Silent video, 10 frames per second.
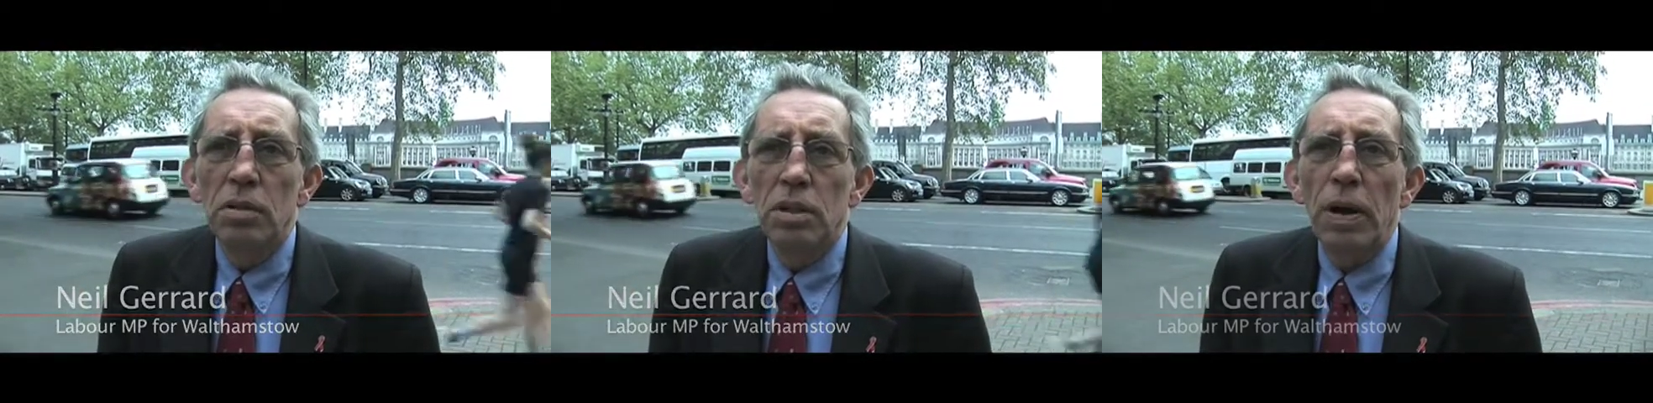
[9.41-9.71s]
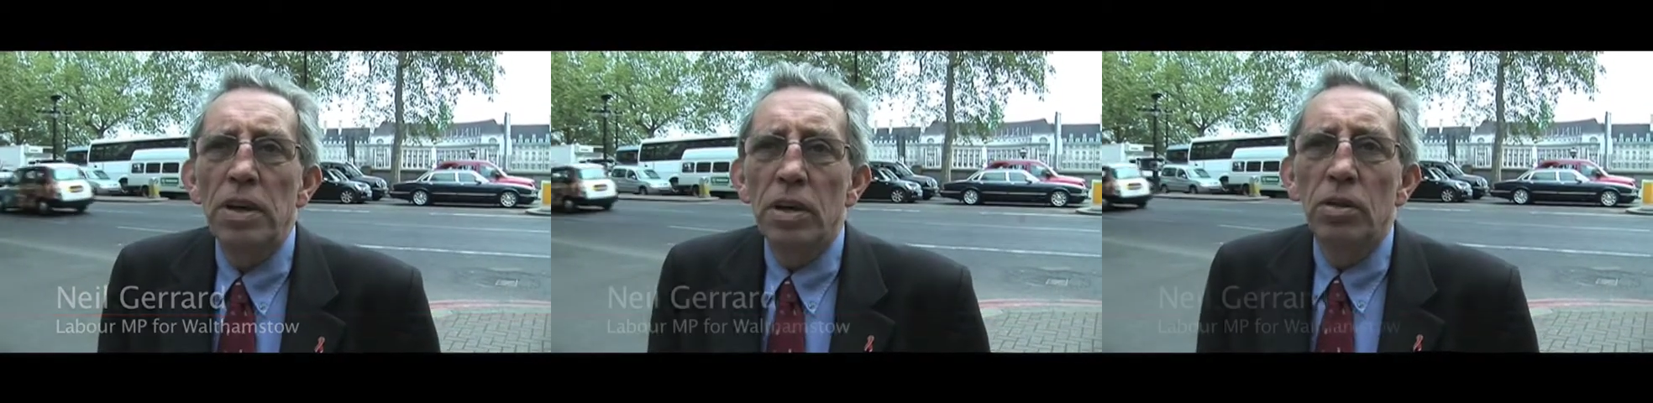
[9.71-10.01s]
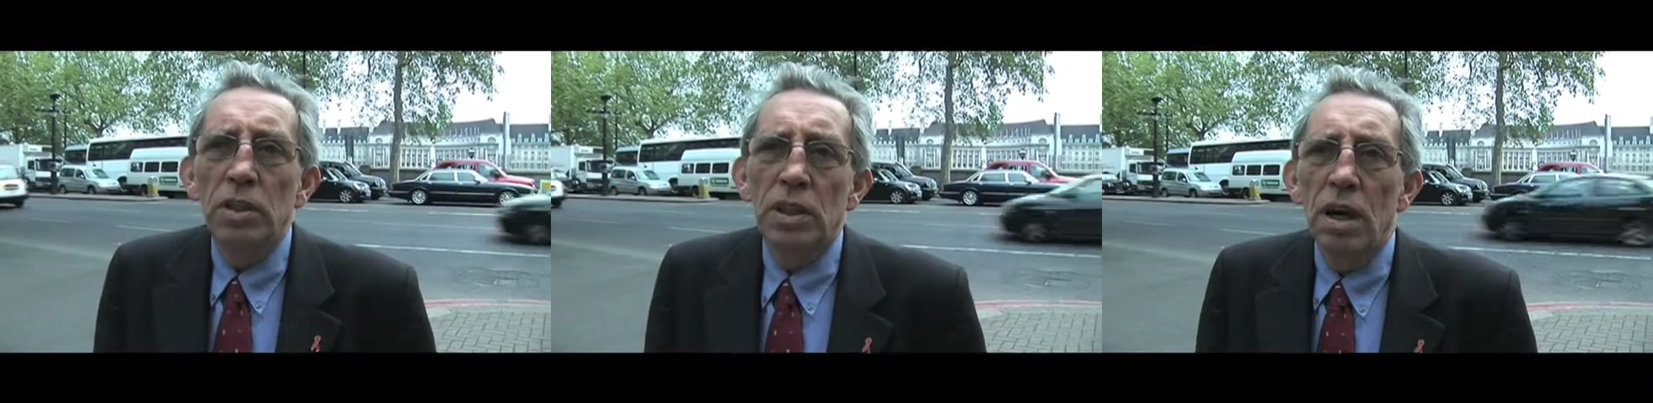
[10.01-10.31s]
spending
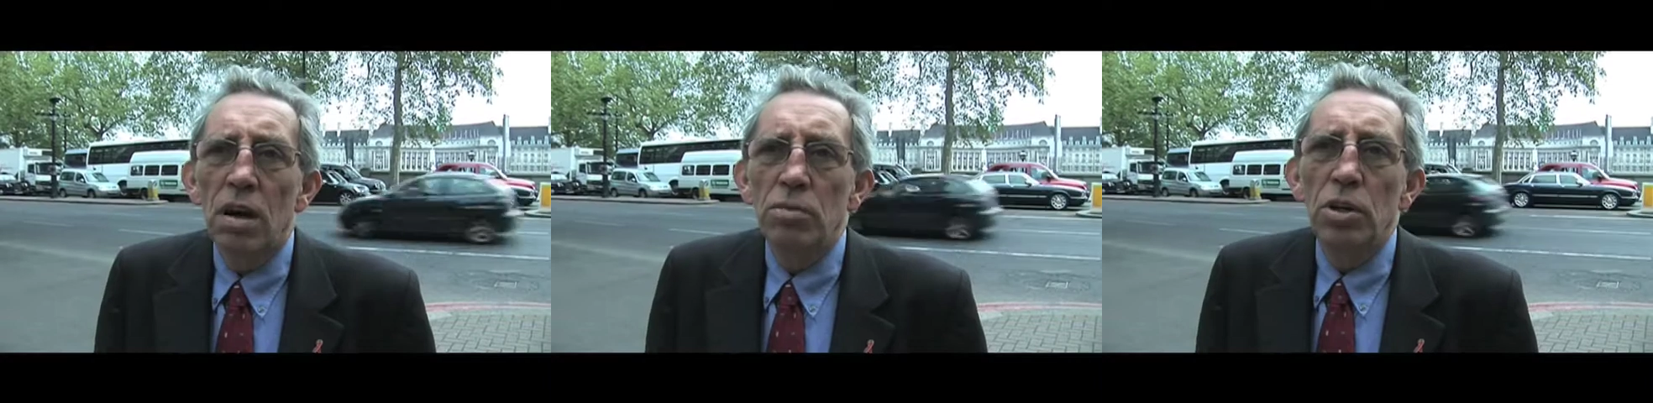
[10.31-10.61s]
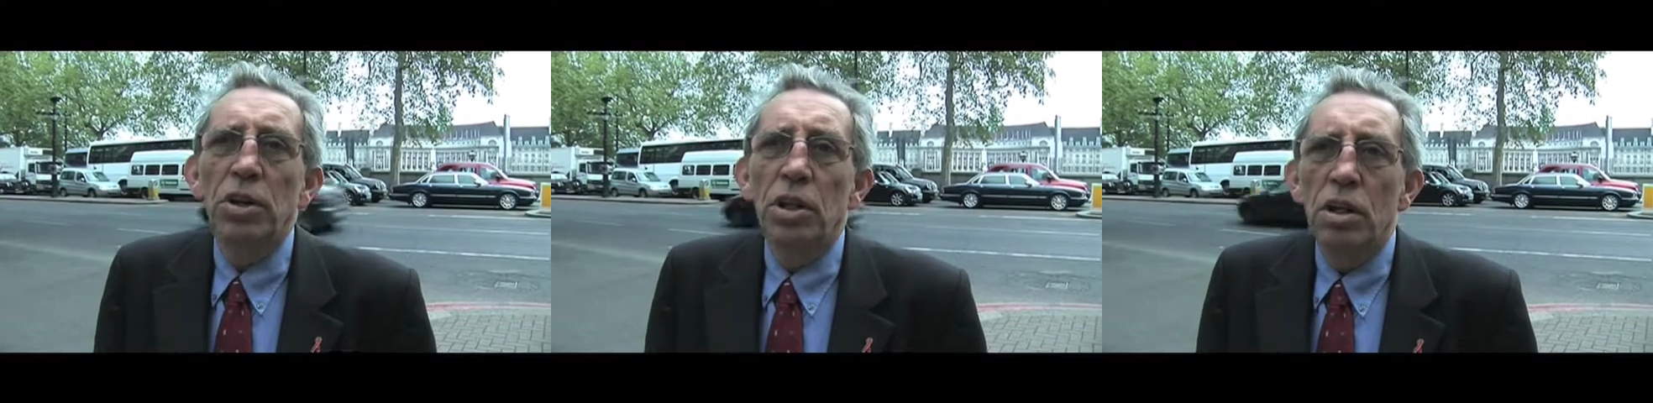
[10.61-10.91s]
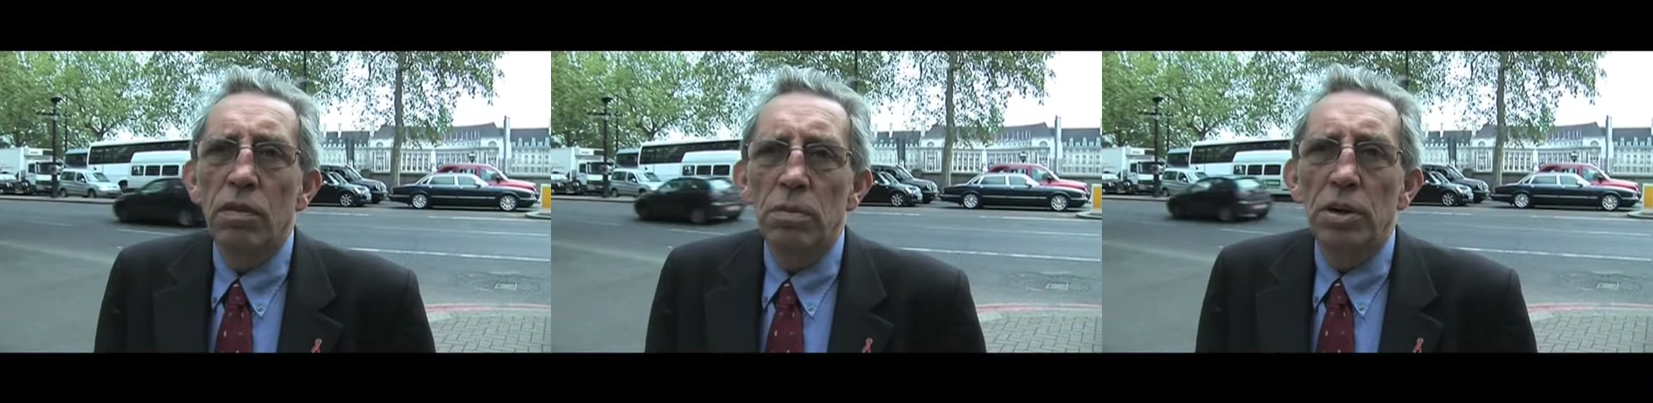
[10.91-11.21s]
all his time running
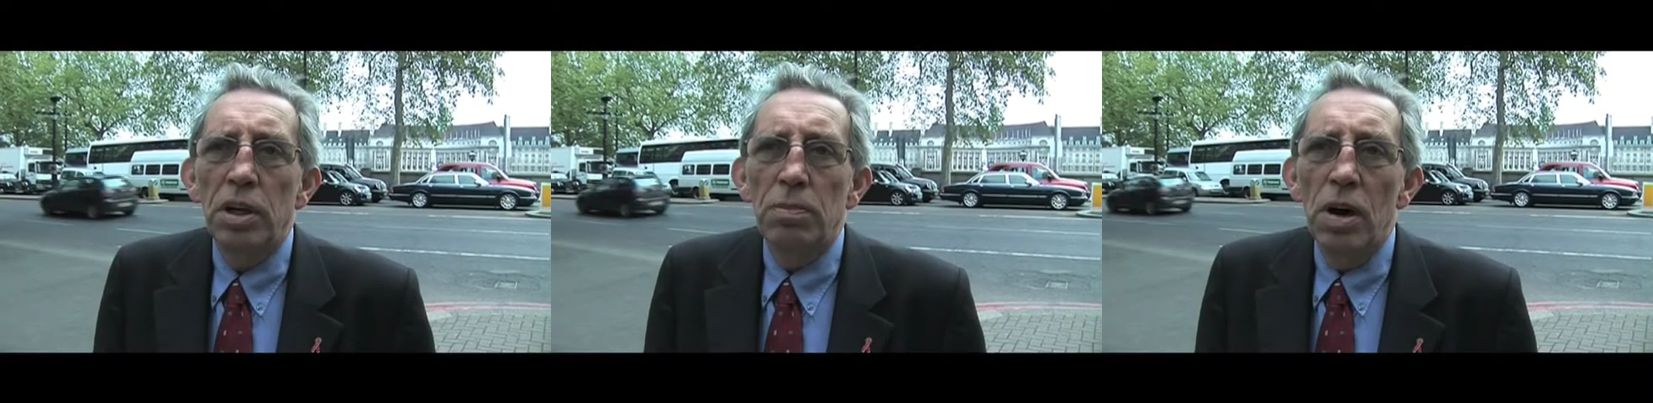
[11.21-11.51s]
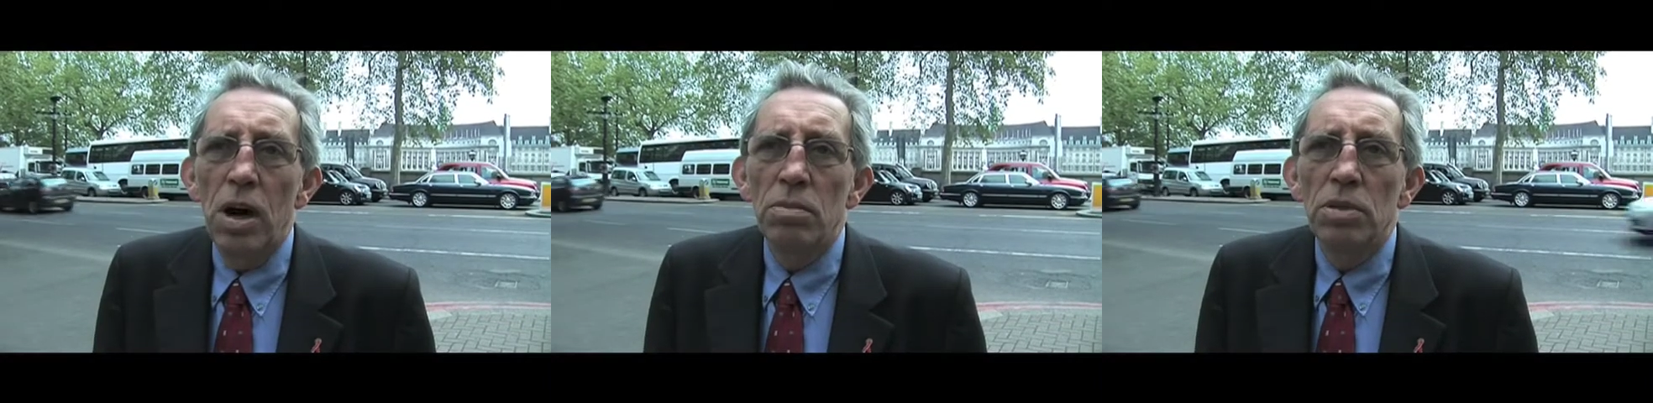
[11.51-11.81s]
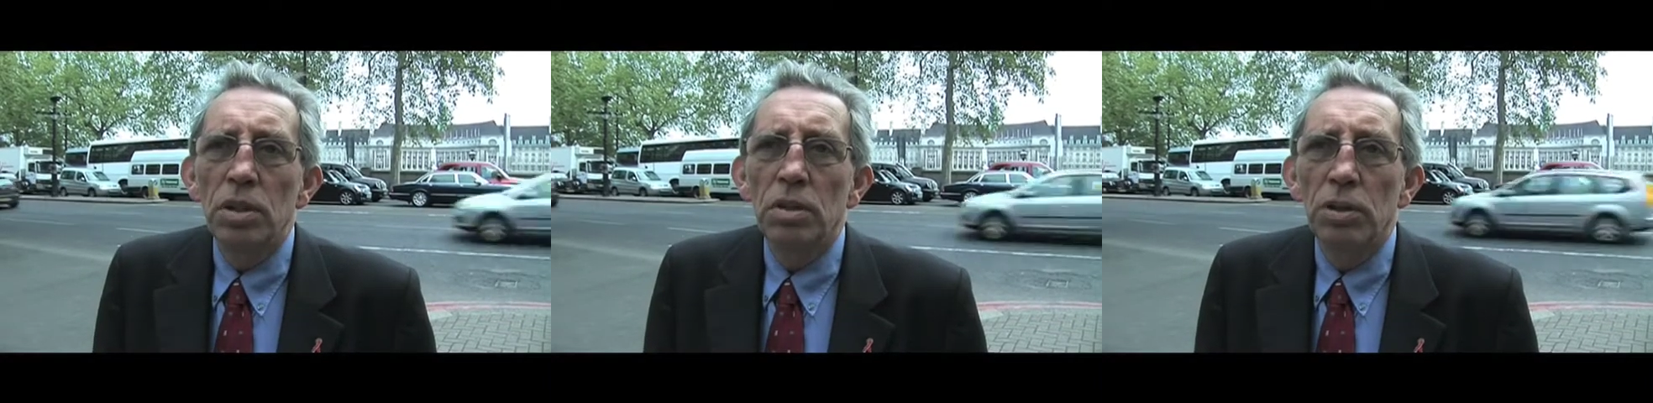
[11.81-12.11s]
a government
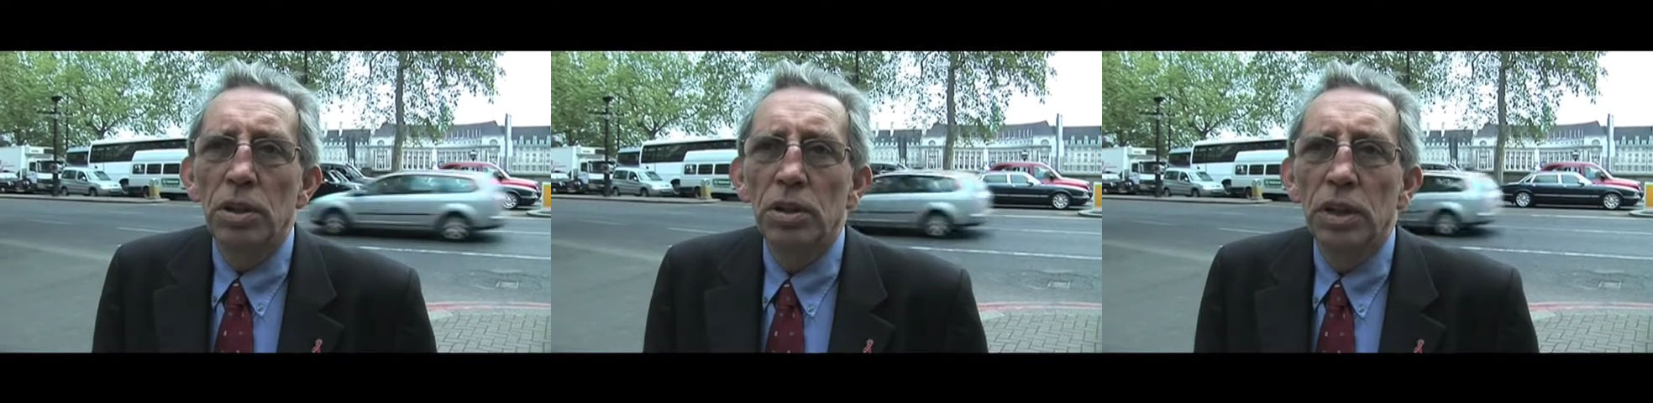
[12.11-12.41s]
department, but